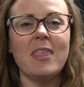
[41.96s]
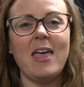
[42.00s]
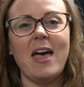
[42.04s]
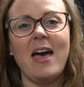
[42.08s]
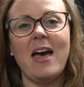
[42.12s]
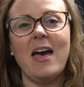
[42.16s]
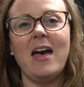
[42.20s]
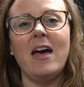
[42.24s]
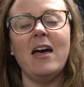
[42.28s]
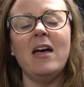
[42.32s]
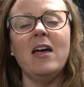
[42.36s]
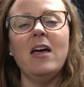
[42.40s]

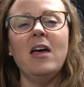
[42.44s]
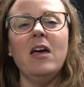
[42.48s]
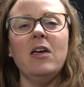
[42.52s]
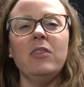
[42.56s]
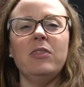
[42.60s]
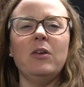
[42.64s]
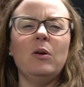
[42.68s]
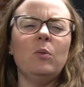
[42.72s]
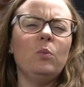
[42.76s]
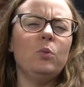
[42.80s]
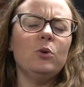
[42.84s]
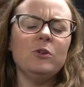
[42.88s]
there
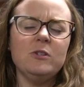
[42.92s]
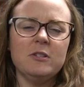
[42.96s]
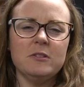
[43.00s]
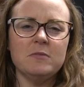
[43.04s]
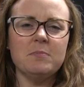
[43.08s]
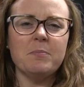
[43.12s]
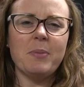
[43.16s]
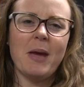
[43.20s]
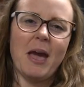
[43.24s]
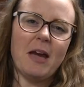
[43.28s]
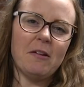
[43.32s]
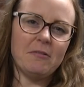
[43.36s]
that
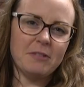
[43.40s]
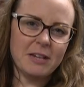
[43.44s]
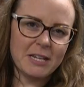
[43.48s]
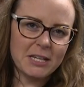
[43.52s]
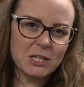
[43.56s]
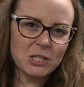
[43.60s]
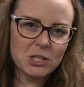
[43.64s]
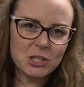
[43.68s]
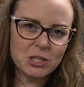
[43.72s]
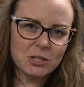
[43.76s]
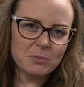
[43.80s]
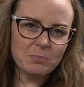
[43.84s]
wouldn't
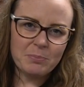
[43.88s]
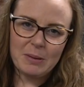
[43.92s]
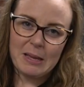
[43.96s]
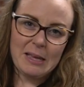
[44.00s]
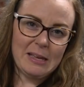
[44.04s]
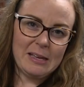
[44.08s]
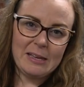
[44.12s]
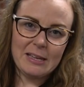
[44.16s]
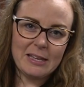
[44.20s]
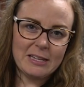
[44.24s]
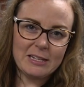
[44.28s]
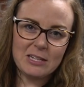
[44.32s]
perish
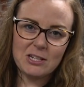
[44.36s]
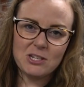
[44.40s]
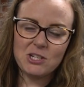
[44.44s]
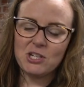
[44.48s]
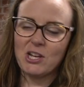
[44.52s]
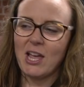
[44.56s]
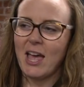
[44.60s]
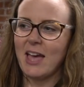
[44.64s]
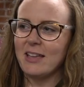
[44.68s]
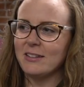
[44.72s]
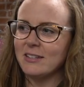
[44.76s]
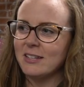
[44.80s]
being in a
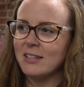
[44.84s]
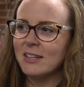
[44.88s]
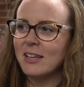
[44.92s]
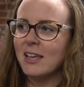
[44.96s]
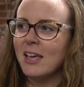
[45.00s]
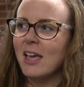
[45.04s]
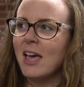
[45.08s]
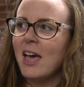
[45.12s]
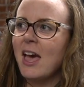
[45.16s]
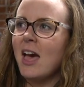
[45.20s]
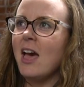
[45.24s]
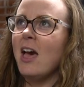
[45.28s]
shed.
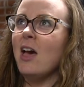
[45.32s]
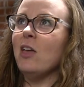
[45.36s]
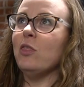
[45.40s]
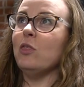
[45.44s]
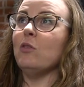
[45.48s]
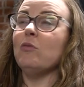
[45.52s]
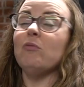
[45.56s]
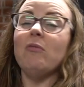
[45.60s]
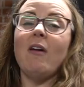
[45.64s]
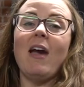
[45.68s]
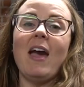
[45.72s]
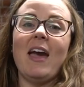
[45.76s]

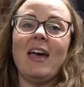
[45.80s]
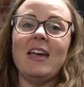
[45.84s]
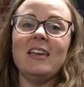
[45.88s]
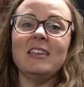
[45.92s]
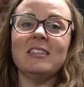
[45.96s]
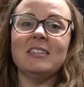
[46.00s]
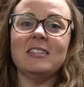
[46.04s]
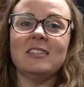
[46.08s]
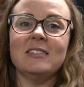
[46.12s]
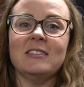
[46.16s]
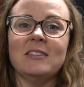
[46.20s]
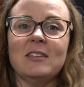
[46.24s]
The
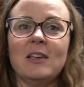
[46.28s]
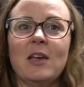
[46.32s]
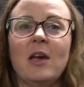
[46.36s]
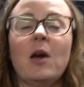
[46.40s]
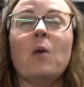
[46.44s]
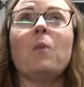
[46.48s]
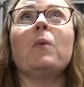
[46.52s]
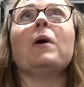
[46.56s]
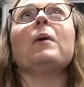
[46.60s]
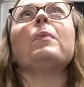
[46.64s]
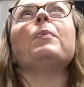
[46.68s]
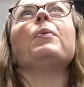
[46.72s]
rest
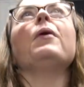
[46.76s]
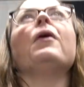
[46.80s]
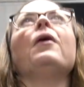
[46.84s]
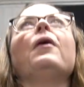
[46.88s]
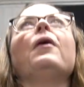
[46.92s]
we put